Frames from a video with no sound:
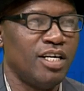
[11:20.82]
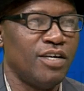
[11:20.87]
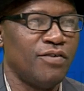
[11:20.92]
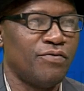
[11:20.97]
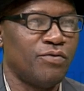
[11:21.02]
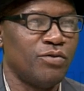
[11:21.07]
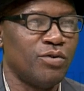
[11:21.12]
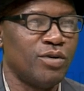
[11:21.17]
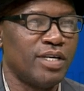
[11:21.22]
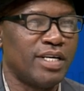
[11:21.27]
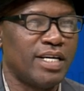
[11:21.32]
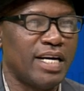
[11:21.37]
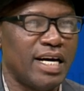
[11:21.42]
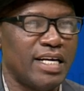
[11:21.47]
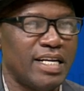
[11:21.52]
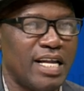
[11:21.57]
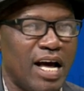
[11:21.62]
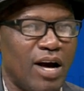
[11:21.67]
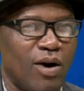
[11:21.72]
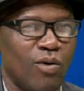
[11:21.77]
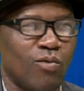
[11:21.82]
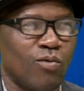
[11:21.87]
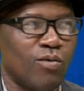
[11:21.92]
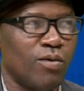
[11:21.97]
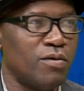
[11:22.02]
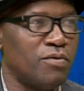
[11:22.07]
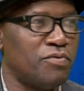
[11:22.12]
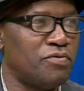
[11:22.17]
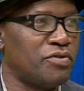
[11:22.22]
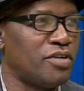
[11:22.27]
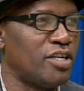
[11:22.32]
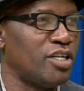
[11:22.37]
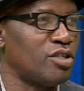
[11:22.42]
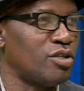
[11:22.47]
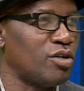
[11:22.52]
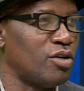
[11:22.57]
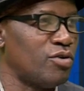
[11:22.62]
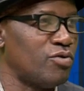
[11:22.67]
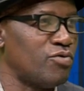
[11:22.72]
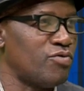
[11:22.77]
If we get our
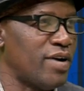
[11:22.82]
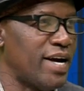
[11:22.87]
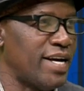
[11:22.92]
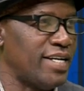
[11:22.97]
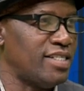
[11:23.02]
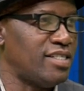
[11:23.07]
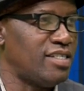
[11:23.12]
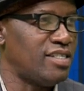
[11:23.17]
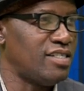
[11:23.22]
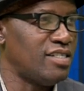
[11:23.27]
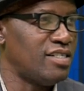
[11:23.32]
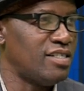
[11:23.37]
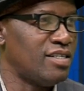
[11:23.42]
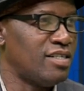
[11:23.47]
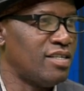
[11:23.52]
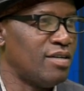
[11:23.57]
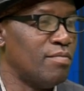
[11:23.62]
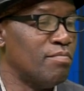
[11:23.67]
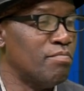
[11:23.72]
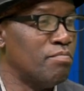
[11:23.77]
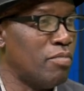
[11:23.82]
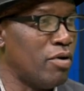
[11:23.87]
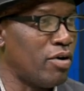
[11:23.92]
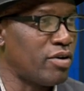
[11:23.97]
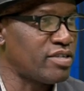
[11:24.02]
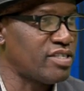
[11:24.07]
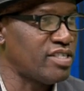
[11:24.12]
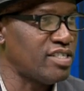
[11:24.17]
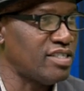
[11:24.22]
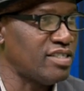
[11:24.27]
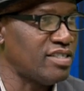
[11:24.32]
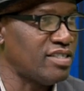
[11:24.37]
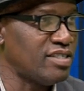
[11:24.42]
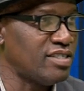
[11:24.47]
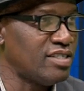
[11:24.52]
qualification right, boxing.